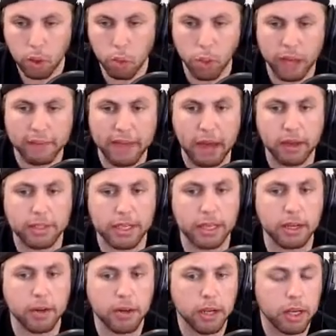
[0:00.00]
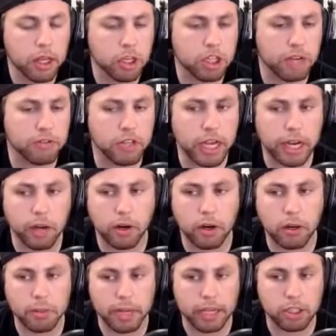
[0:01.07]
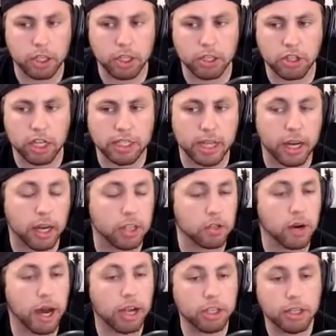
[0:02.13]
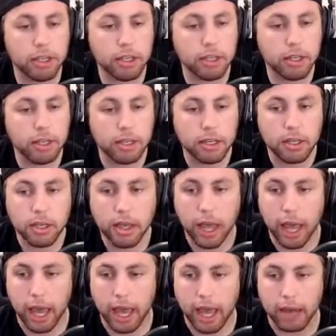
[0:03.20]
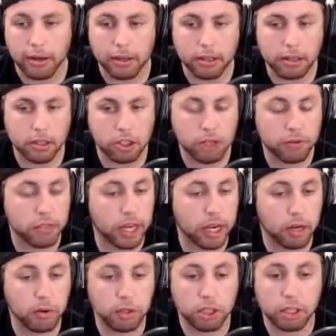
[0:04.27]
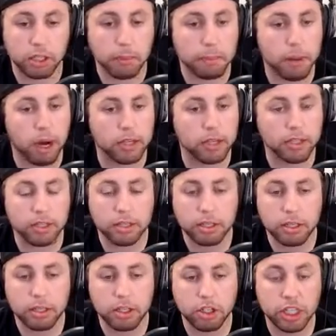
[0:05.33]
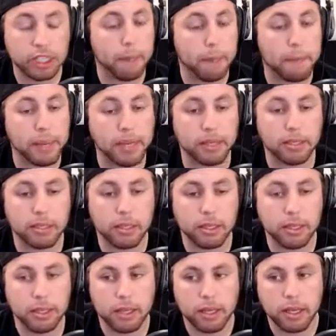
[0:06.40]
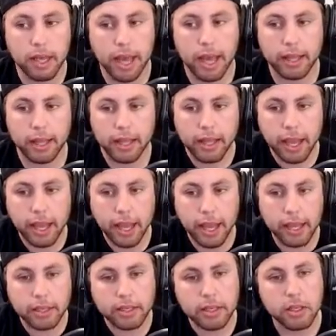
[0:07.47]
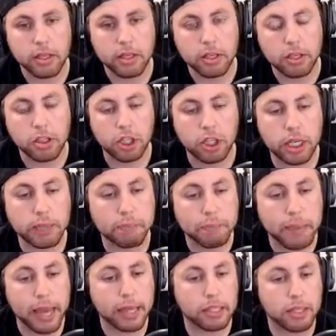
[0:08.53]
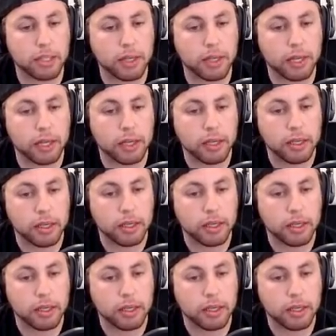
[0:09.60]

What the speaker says: we had Valentino Shevchenko go up against Jessica Andrade, and Shevchenko was just a boss. She's a beast. And the thing is, she basically